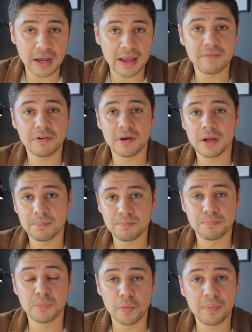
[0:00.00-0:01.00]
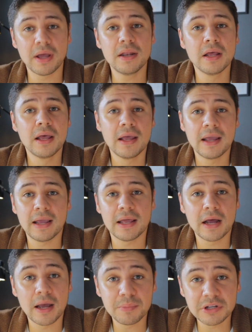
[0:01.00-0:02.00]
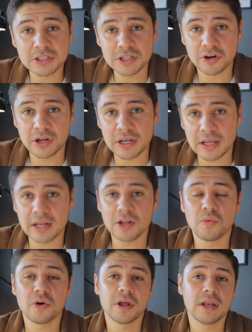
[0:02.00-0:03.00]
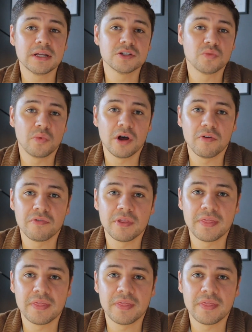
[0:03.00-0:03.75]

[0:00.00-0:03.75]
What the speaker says: I have a moped, and I'm considering getting one as well for